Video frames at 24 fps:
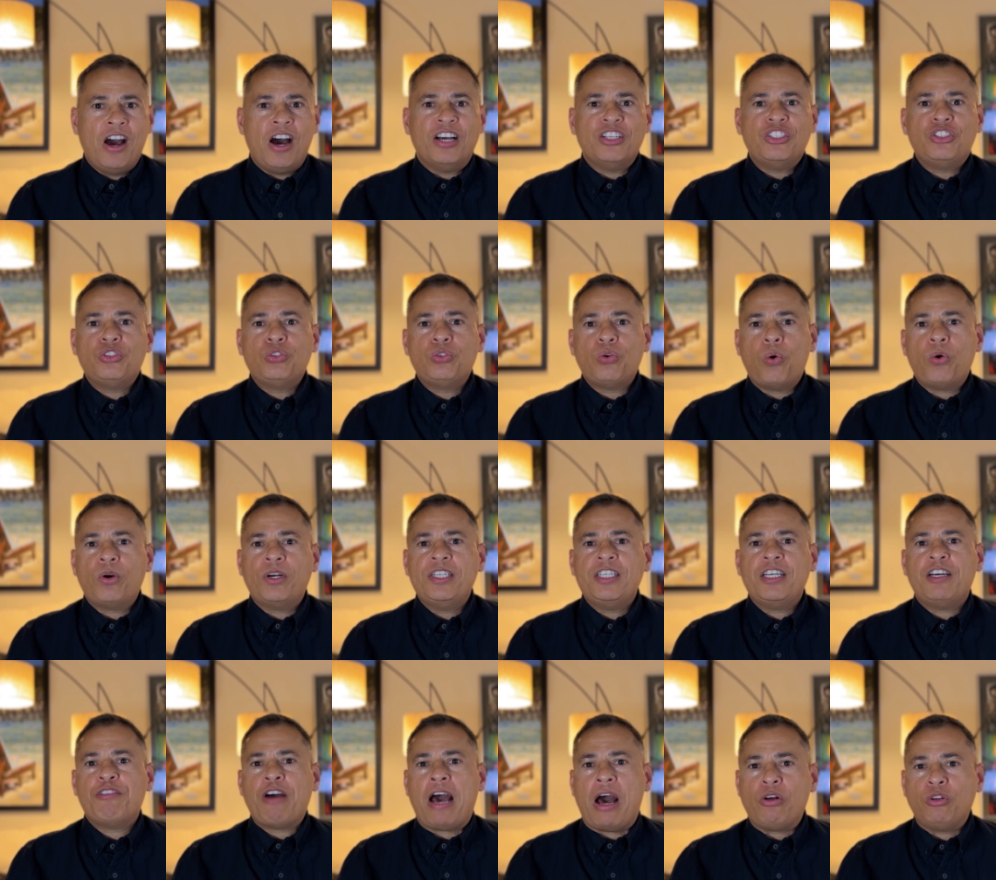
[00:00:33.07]
A story
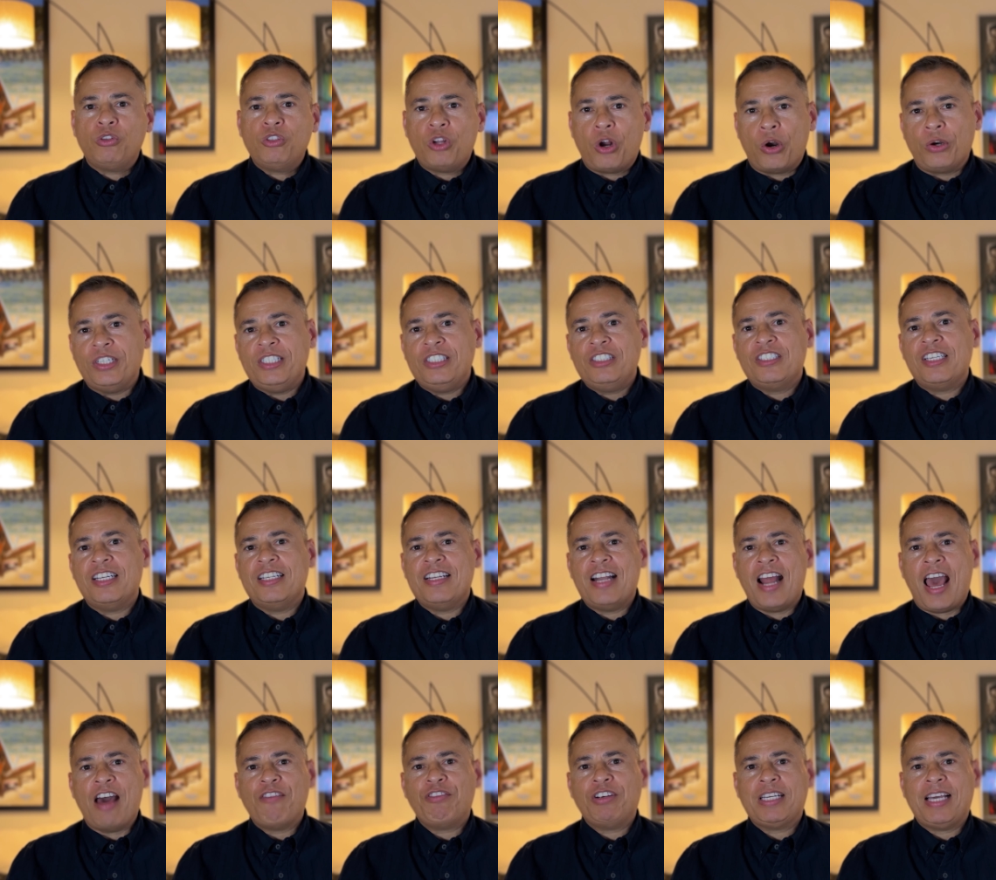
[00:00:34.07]
of how learning to
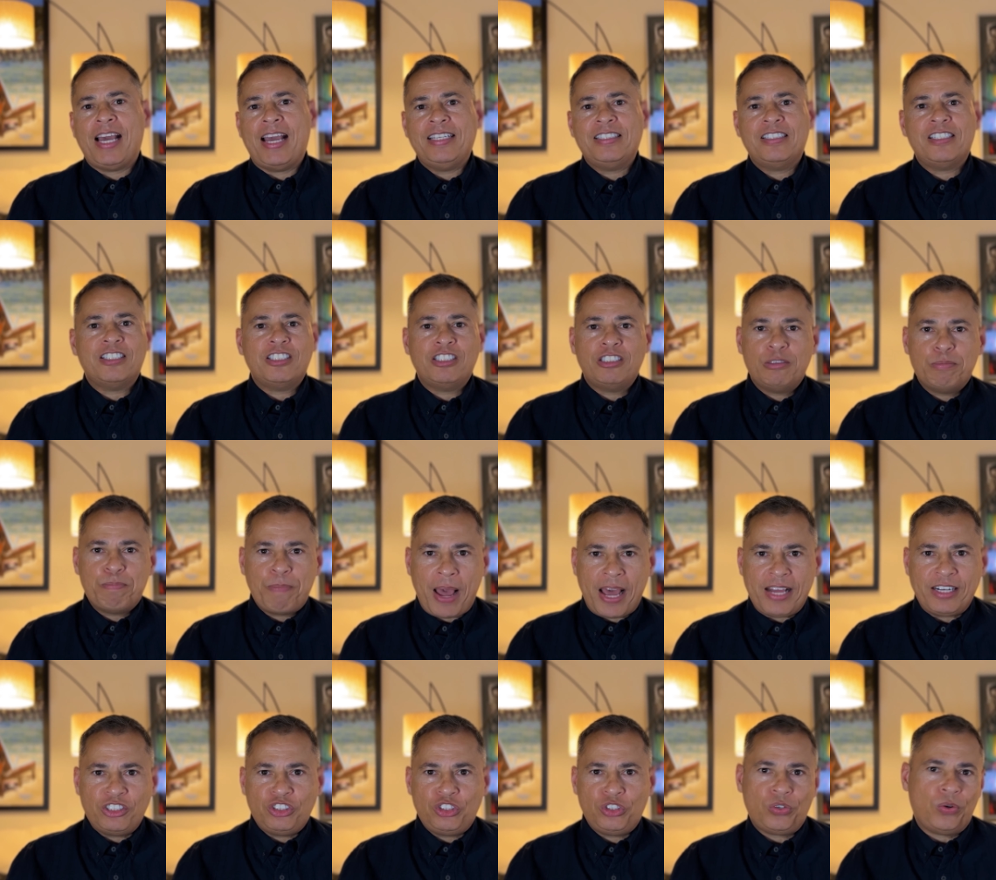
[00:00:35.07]
navigate the
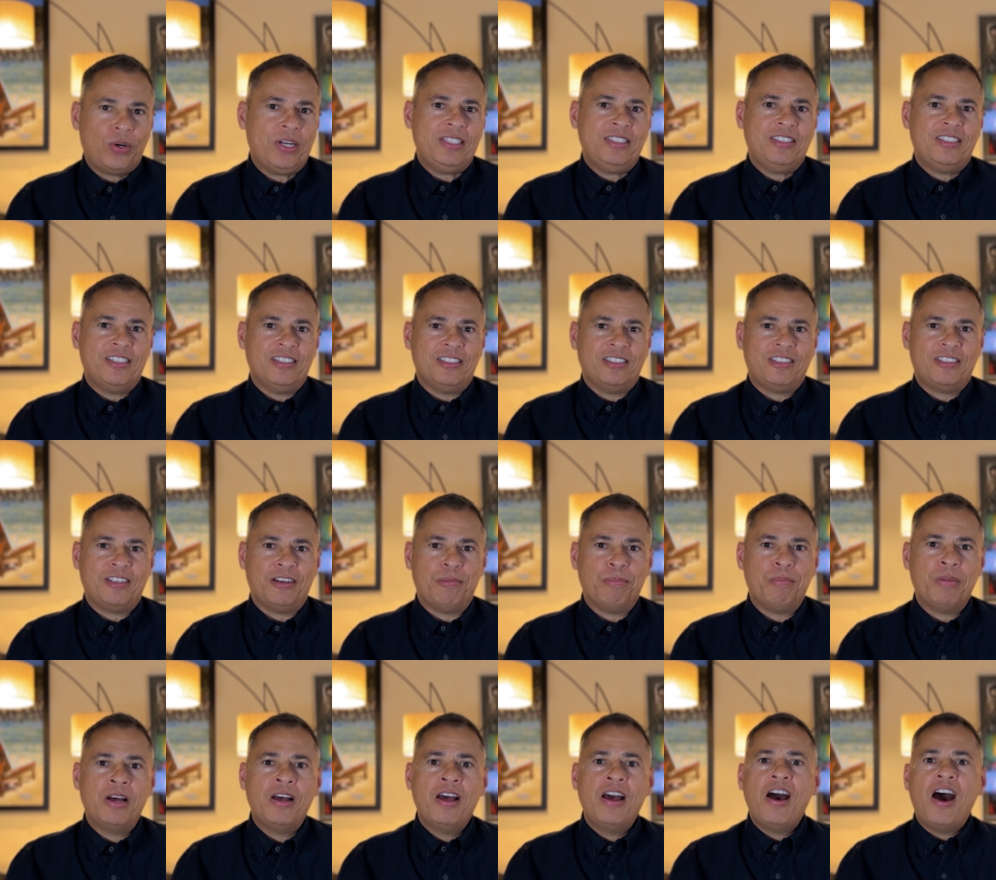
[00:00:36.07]
Spanish train
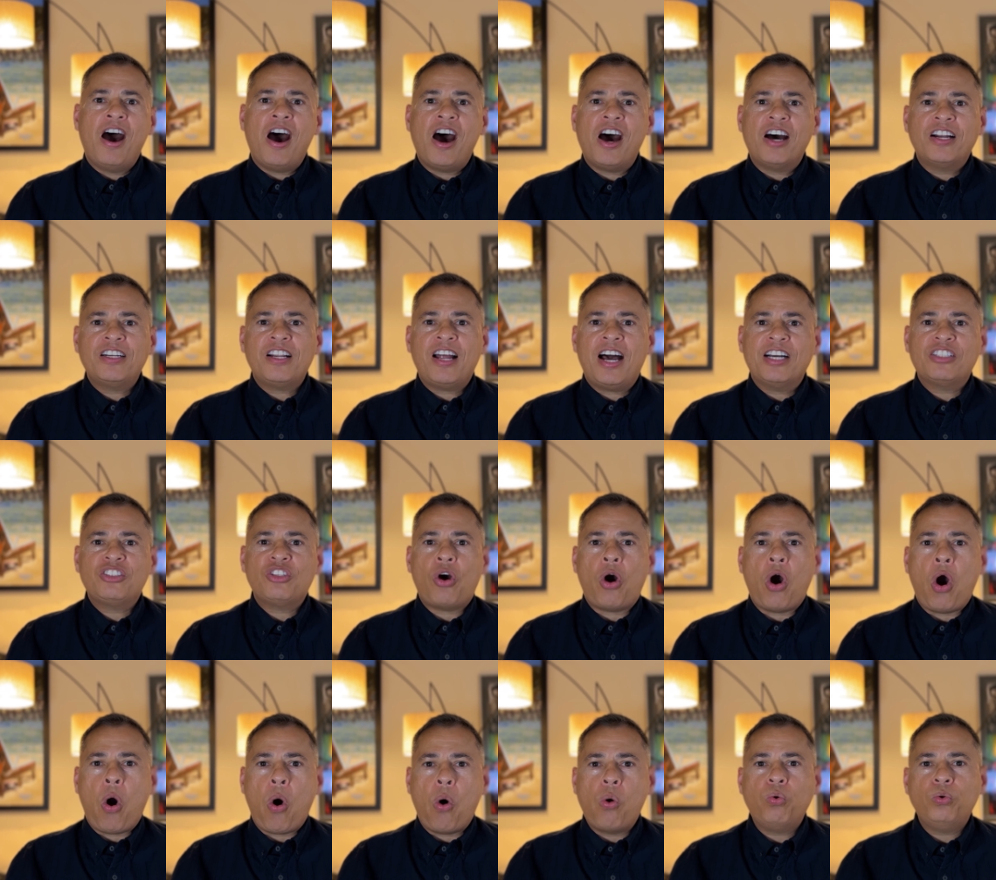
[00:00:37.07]
system unlocked a
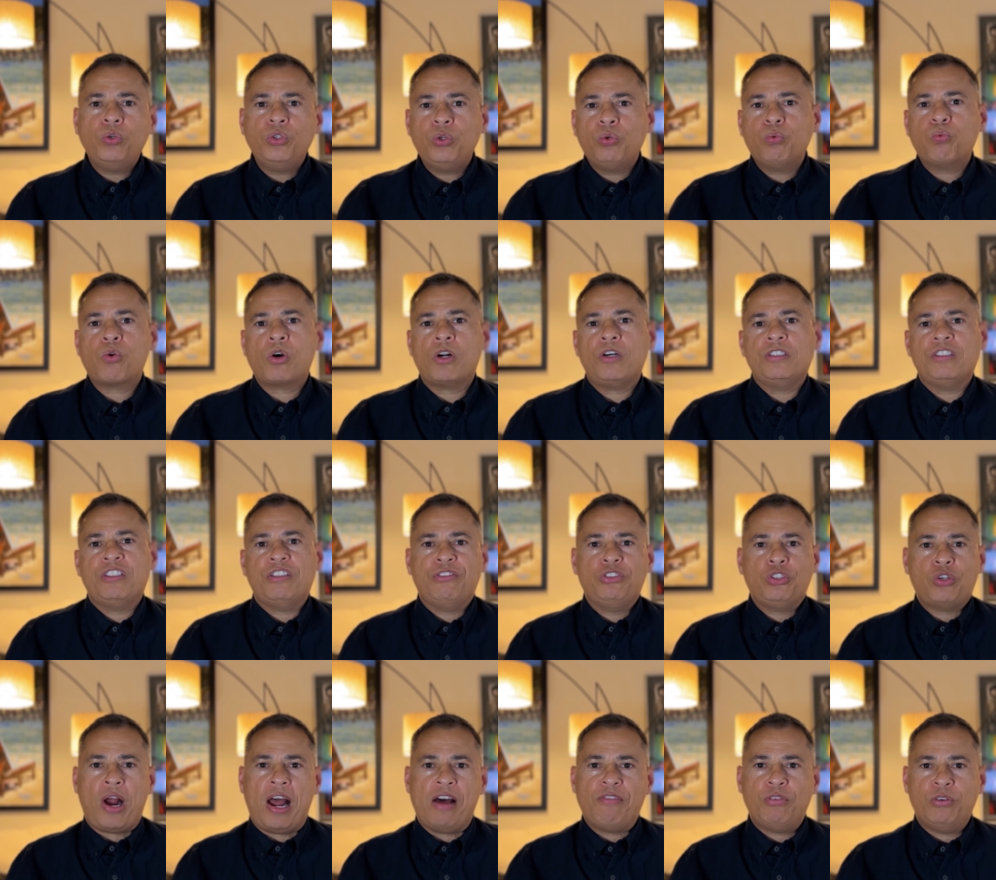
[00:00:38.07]
whole new world of
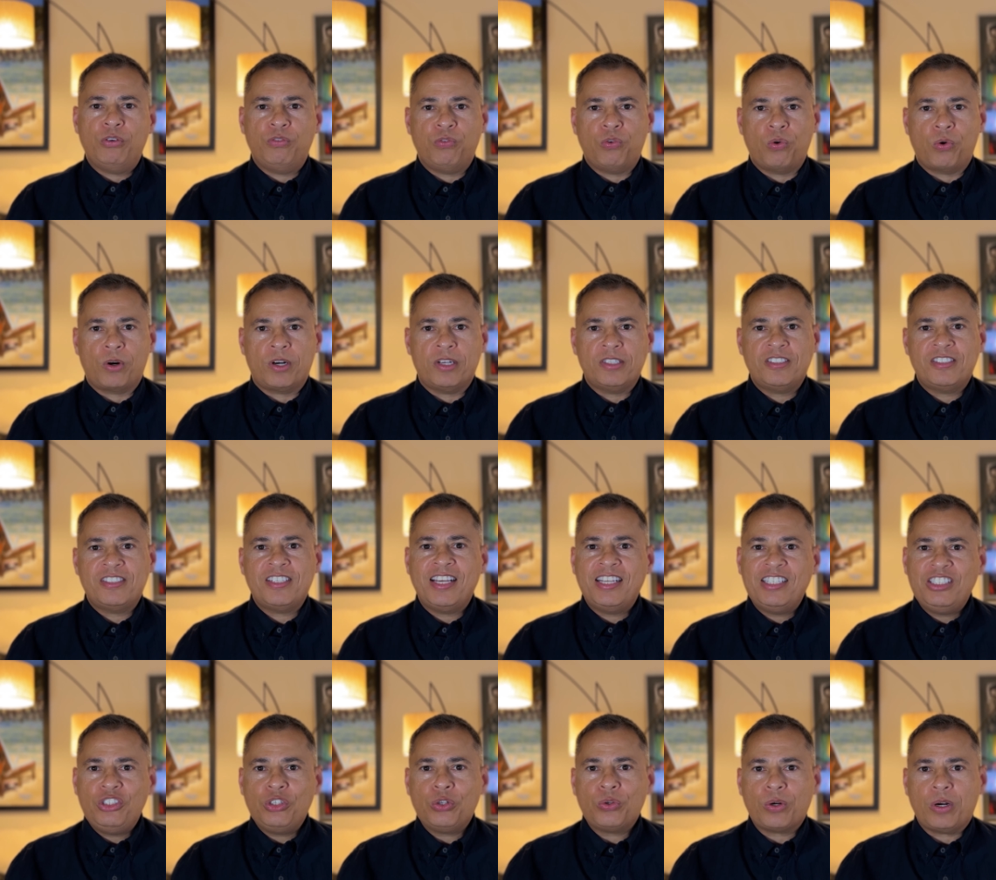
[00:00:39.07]
travel for us
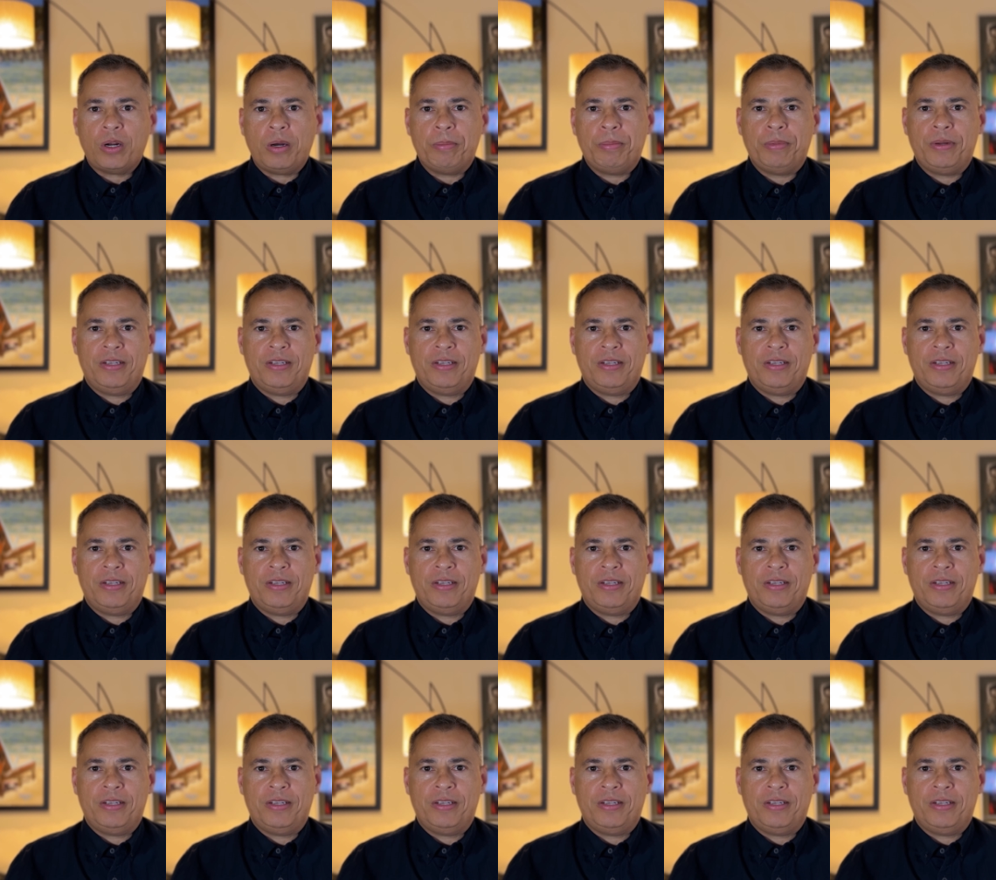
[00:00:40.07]
in Europe.